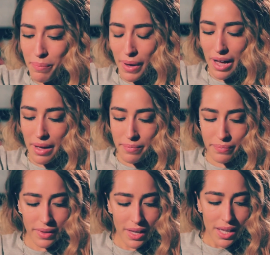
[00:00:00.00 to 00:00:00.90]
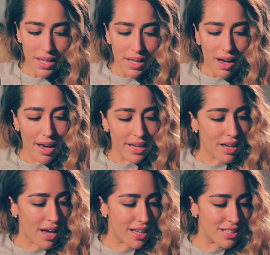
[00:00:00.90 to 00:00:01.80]
But
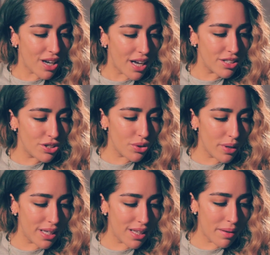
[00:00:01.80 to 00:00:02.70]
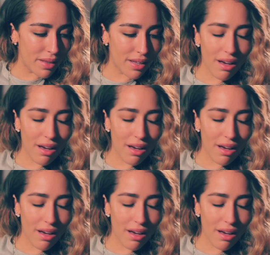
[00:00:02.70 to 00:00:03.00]
I enjoy the